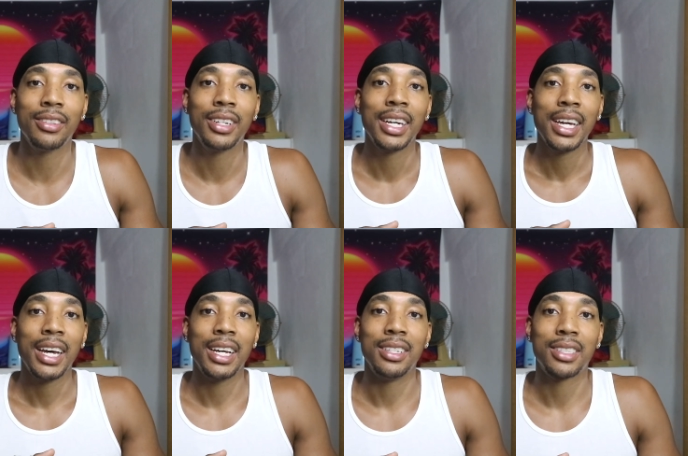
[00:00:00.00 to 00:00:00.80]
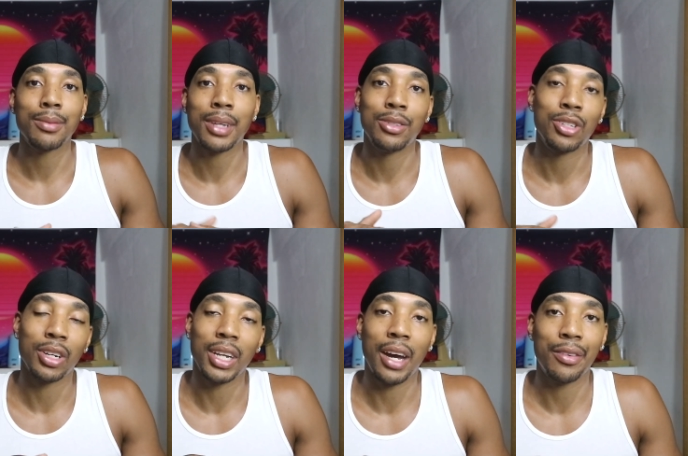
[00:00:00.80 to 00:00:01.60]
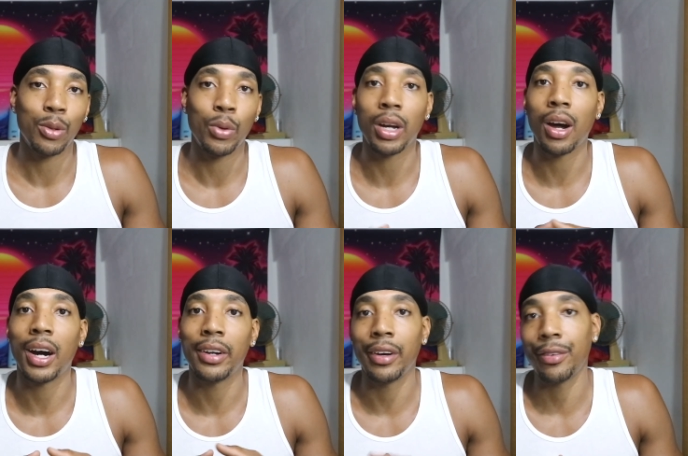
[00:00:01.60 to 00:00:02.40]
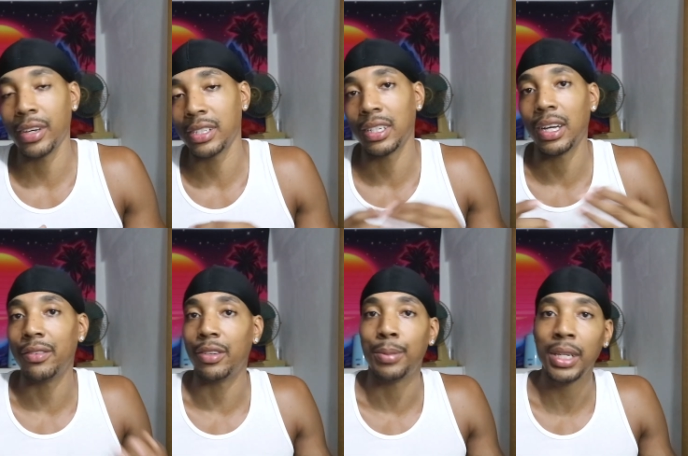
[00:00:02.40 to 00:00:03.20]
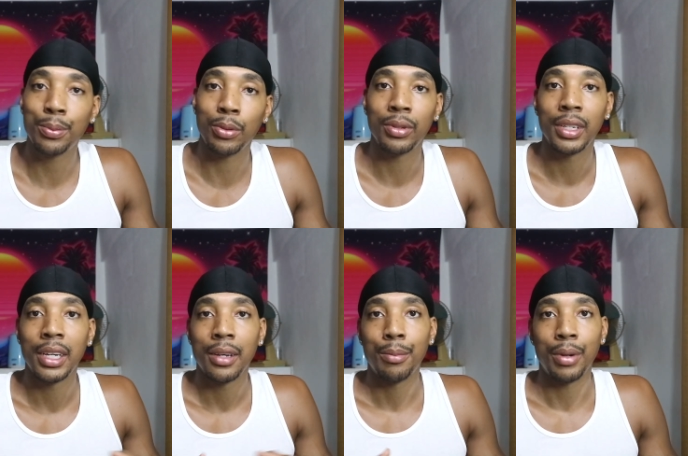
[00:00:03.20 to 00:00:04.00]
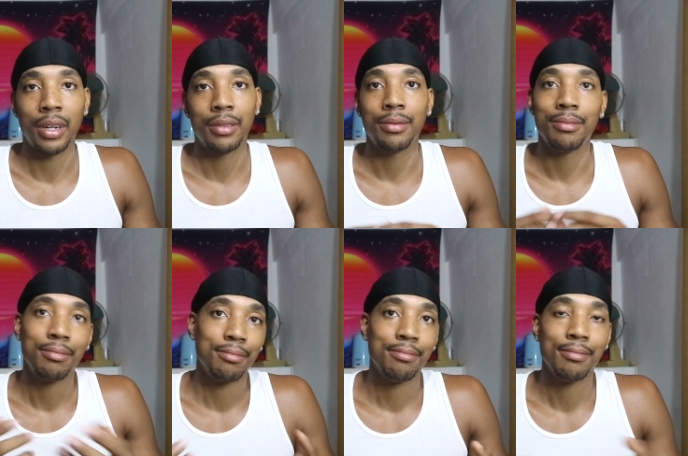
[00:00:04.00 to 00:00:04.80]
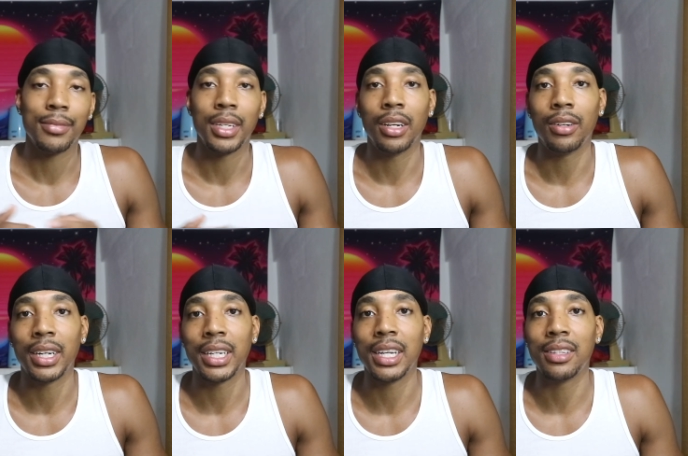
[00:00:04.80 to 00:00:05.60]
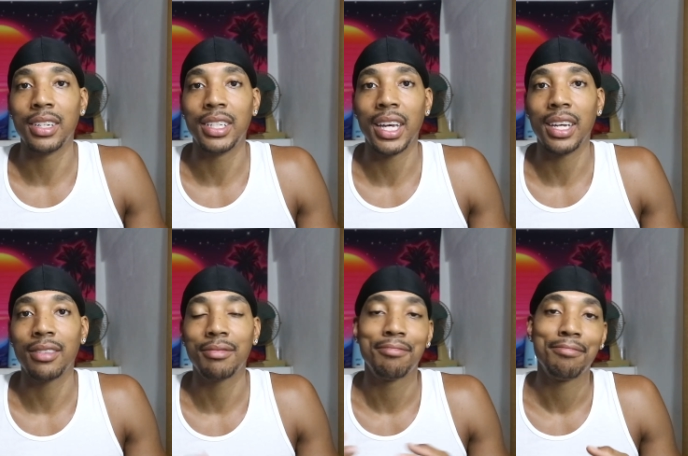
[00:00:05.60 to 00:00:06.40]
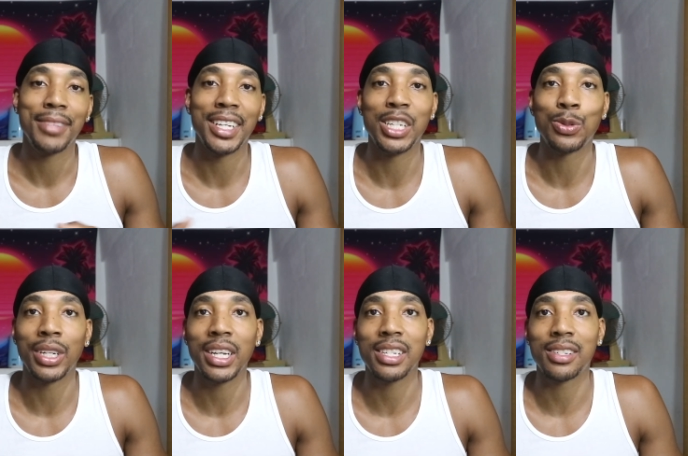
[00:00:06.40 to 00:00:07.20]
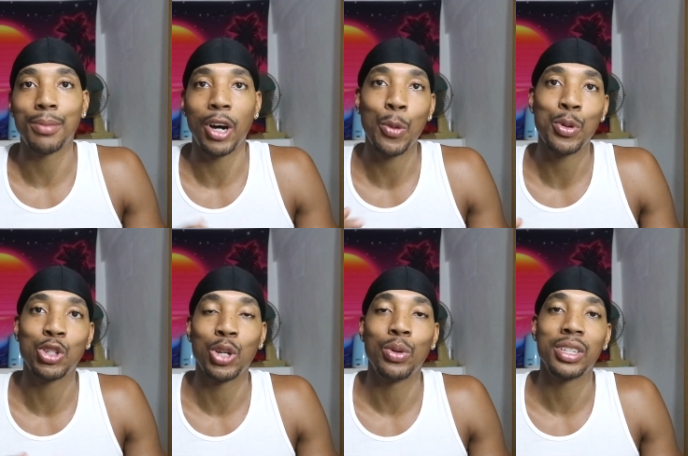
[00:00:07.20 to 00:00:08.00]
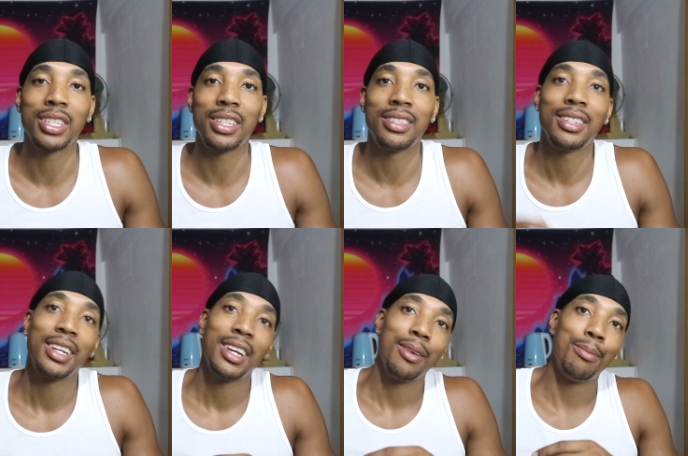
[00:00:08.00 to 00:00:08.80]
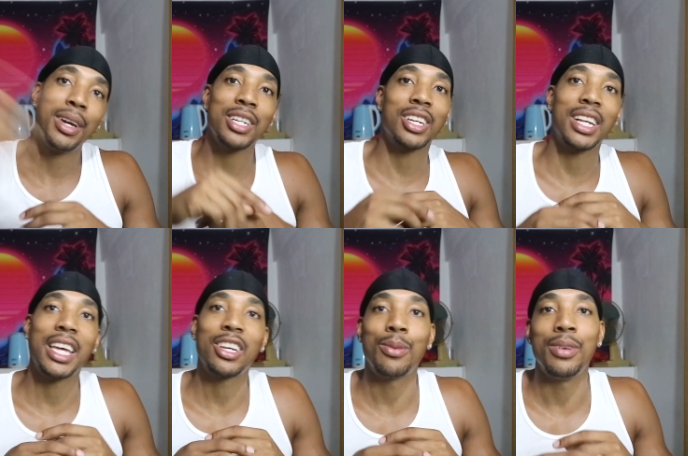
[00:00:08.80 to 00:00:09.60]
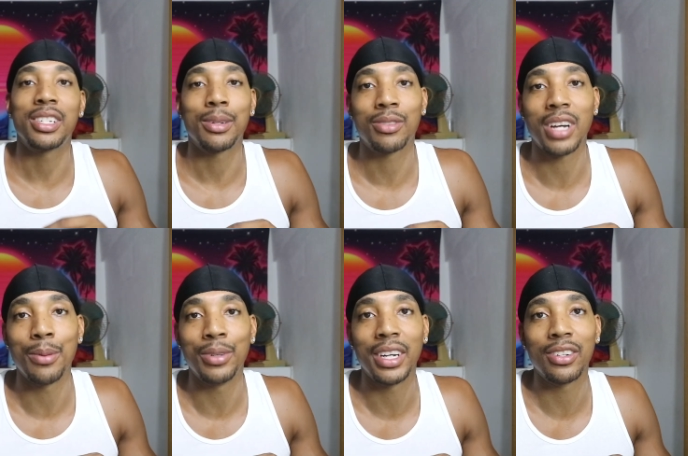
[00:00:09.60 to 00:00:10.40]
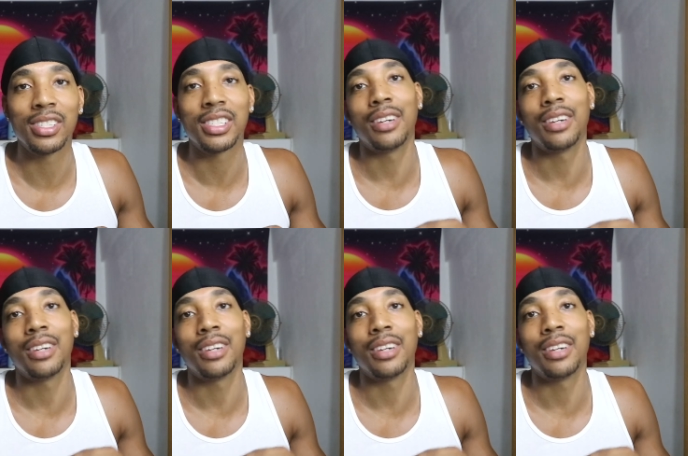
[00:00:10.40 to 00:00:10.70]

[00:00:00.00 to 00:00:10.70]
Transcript: you know, and sometimes you're going to have to work harder at things than other people. But, you know, at the end of the day, it is what it is. But I hope you enjoy watching. Make sure you like, you comment, and subscribe, all that good